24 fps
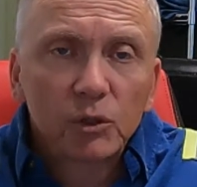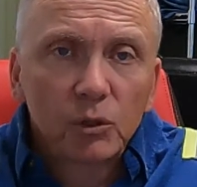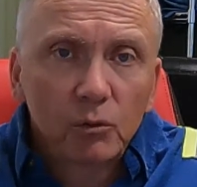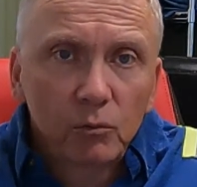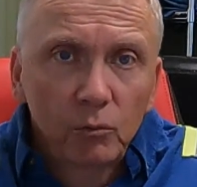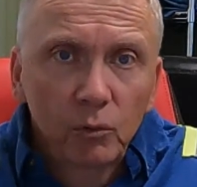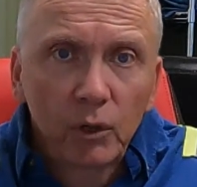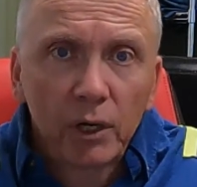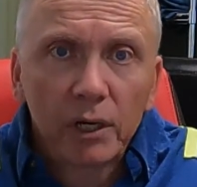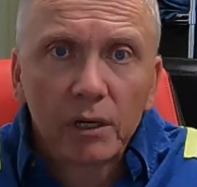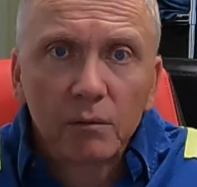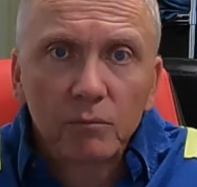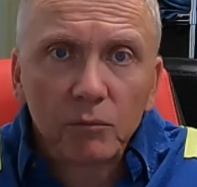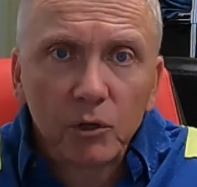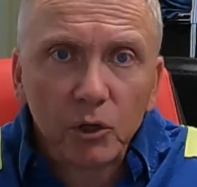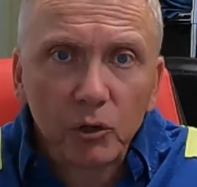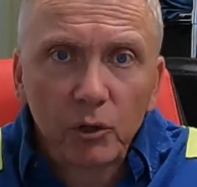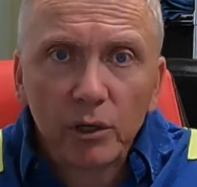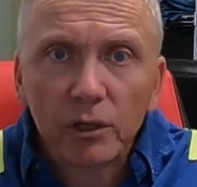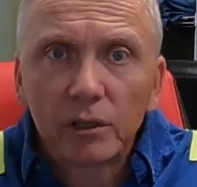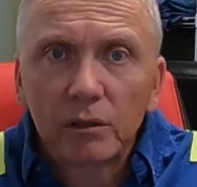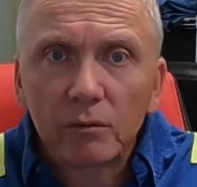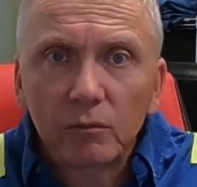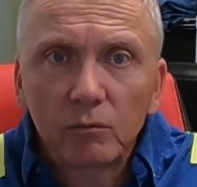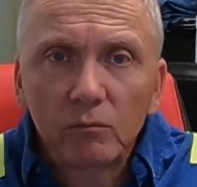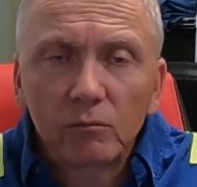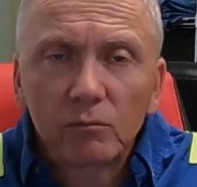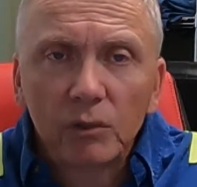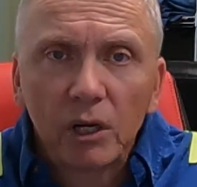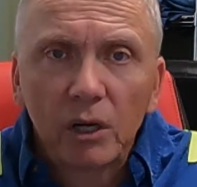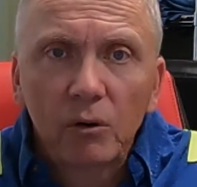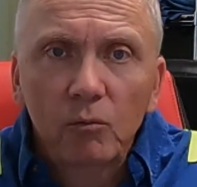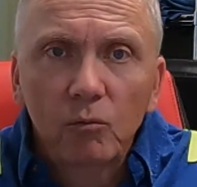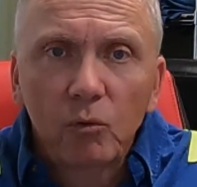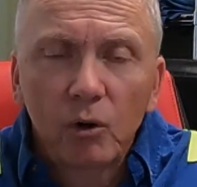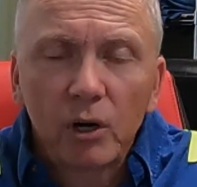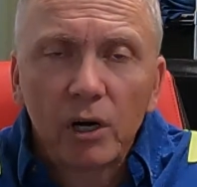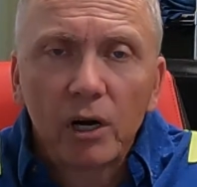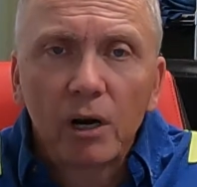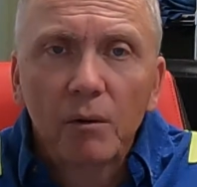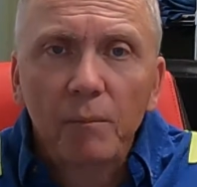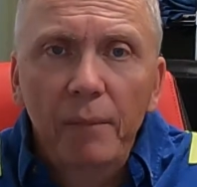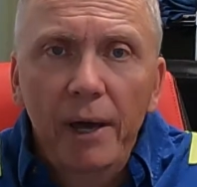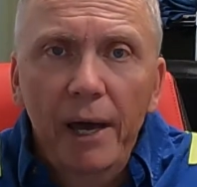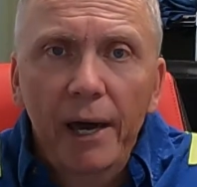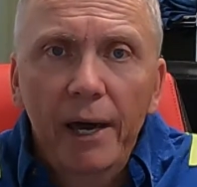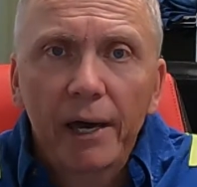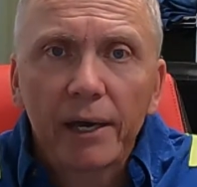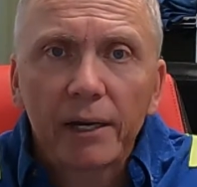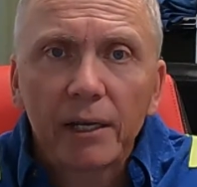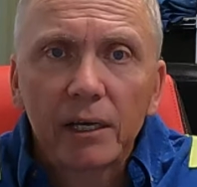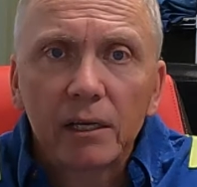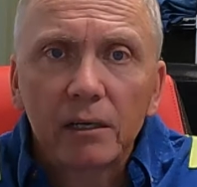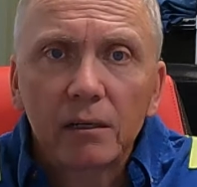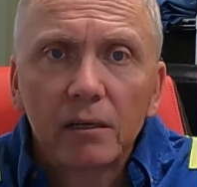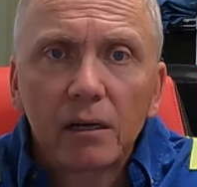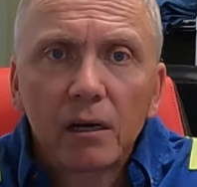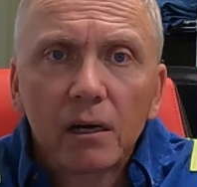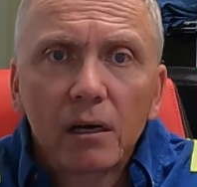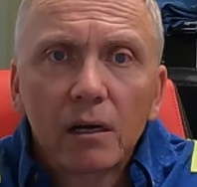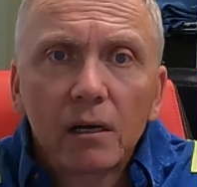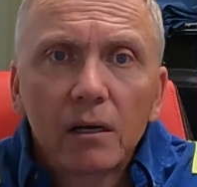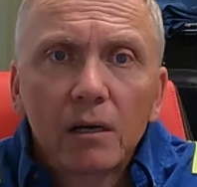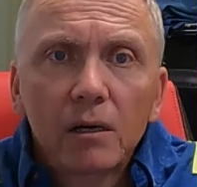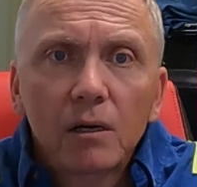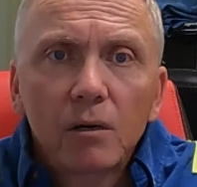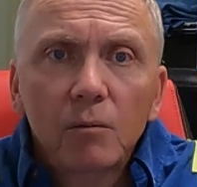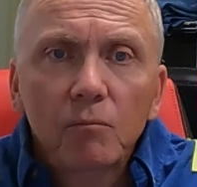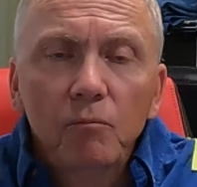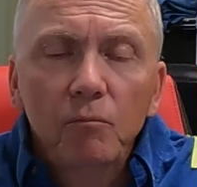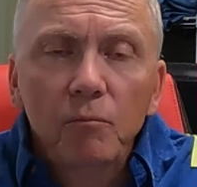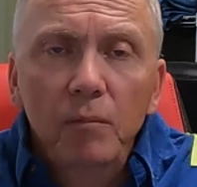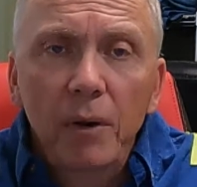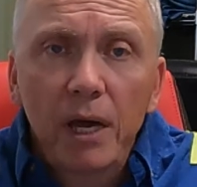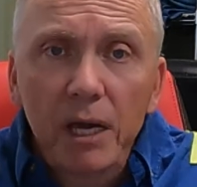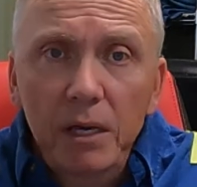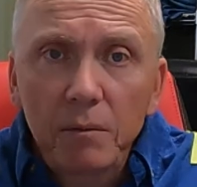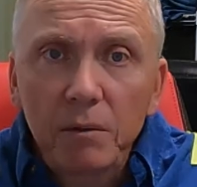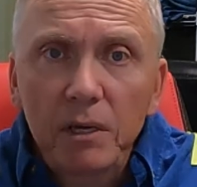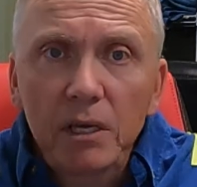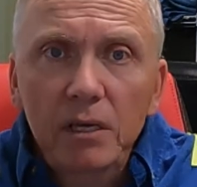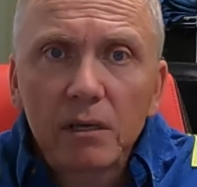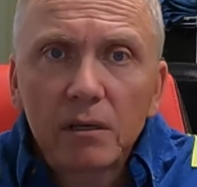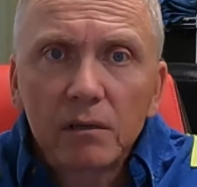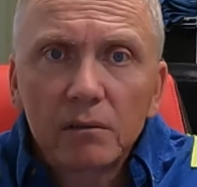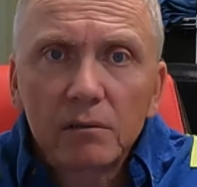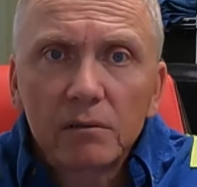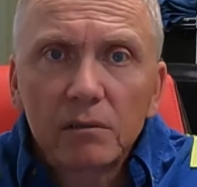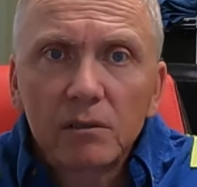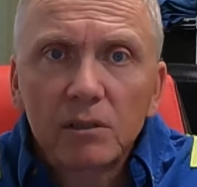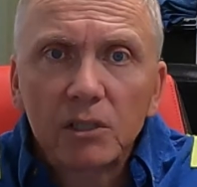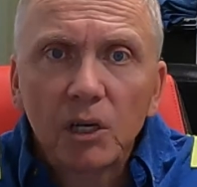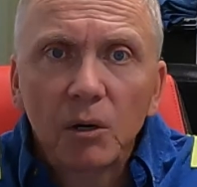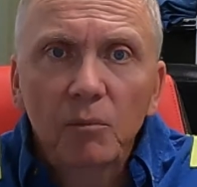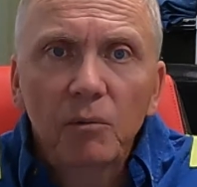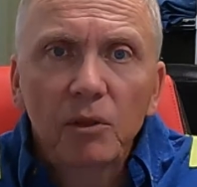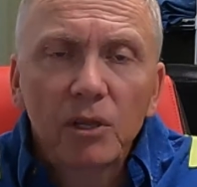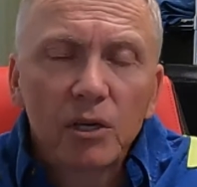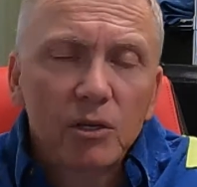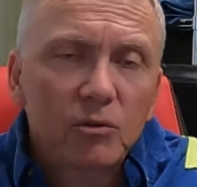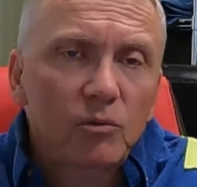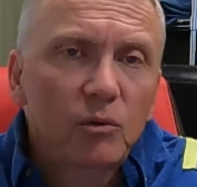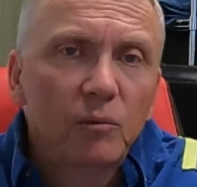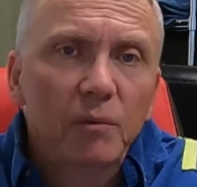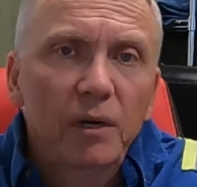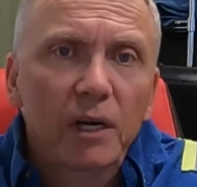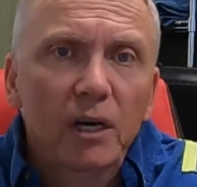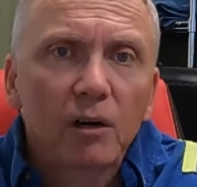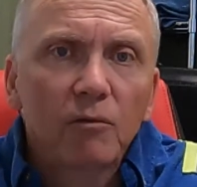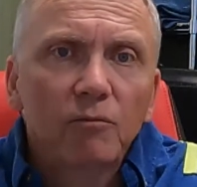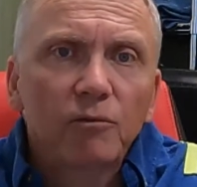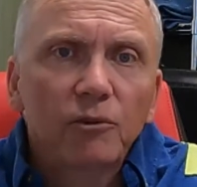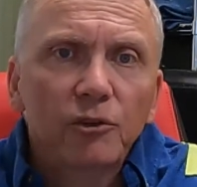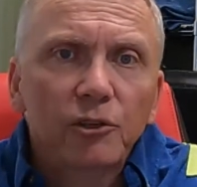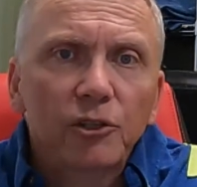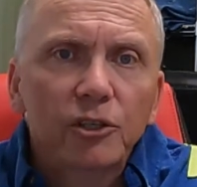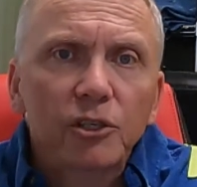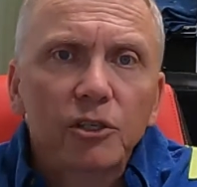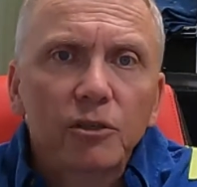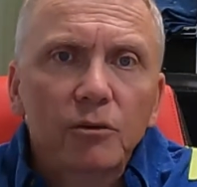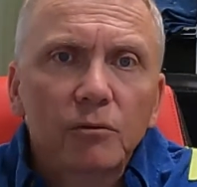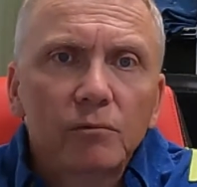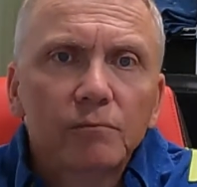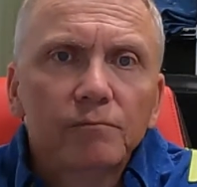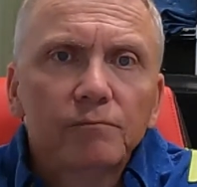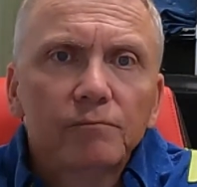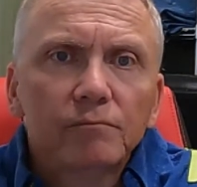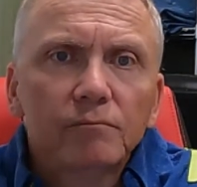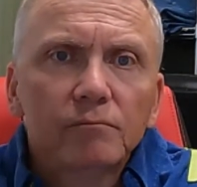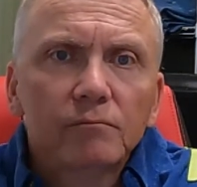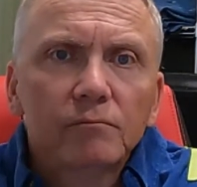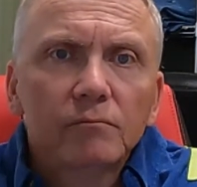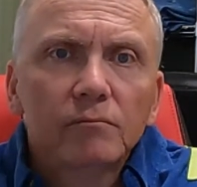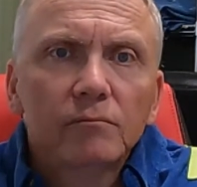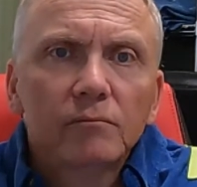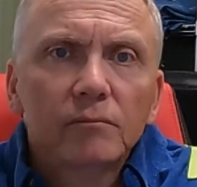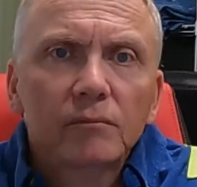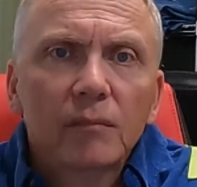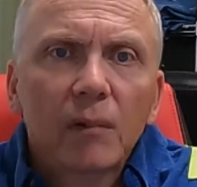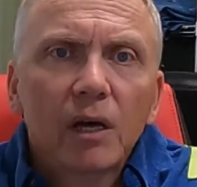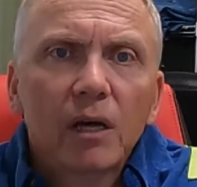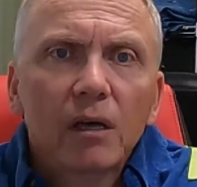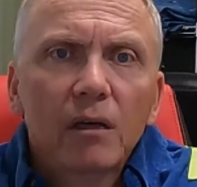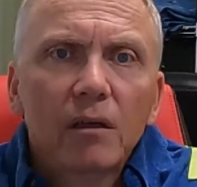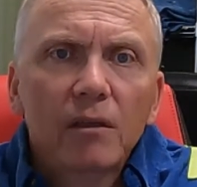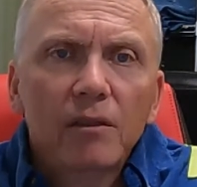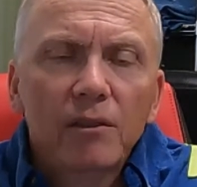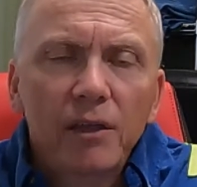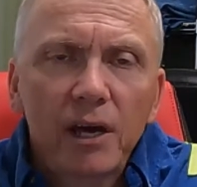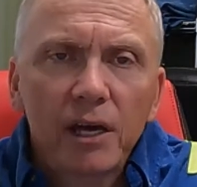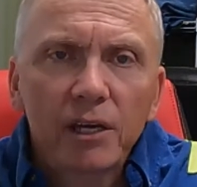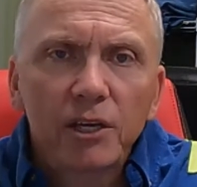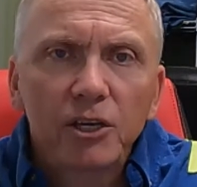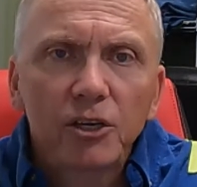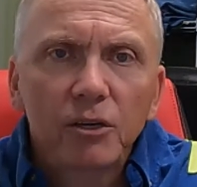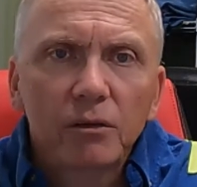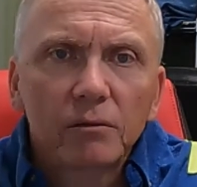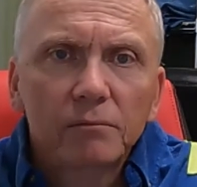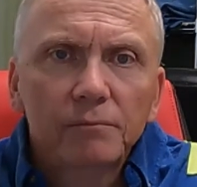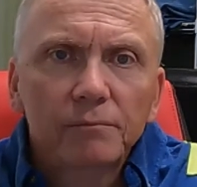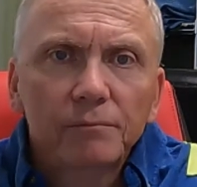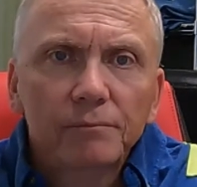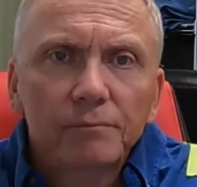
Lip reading: what I'm doing and where I'm at, and maybe some of this will be helpful to you. Thank you.